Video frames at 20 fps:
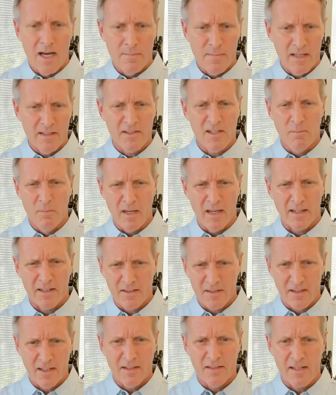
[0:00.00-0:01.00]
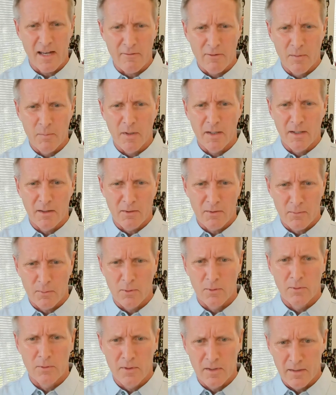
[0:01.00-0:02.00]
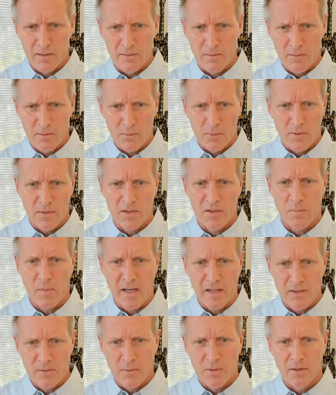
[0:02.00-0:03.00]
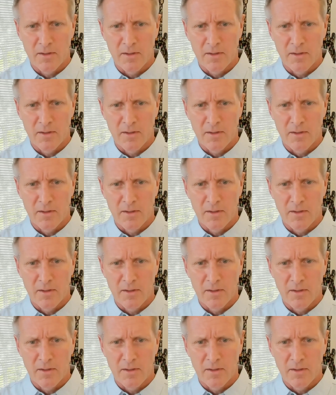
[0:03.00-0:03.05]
Um, it's a mix. It's everybody through the through the space.